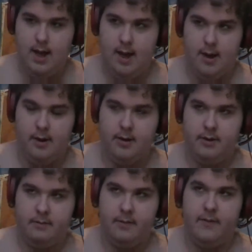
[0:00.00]
and
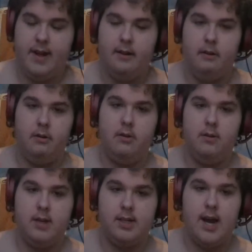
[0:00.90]
reveal
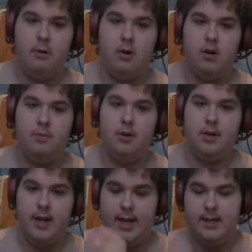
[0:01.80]
the Skywalker
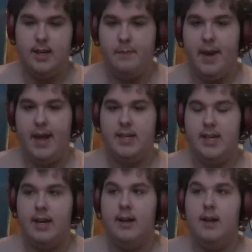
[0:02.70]
blood into the
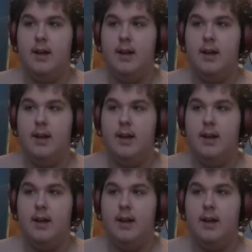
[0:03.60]
basin,